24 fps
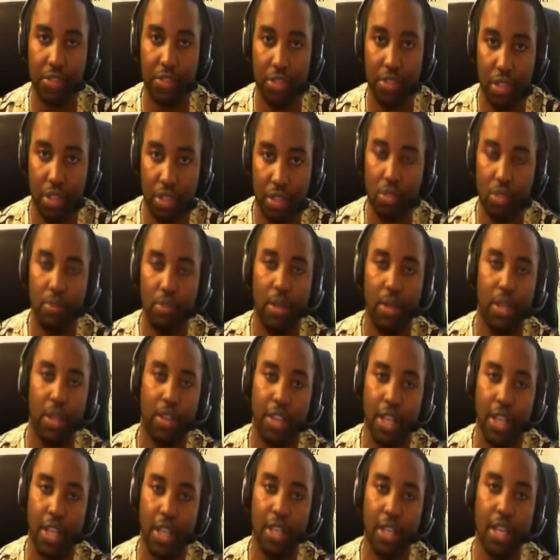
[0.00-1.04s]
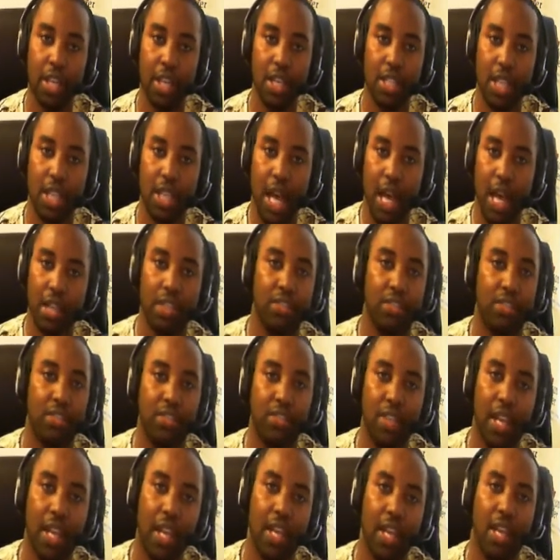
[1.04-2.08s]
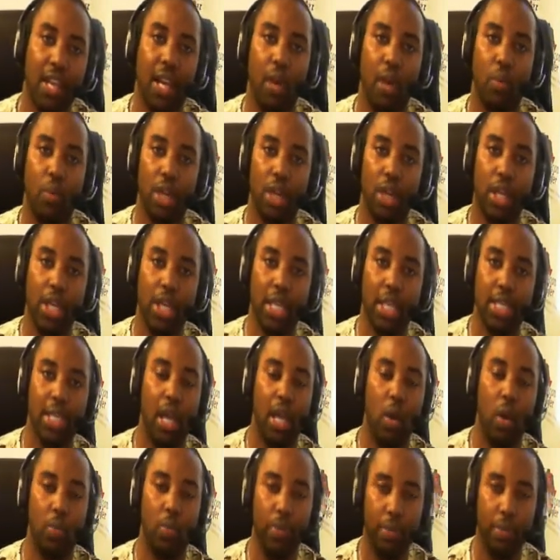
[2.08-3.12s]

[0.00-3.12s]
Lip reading: it's a human thing to understand that we need to help.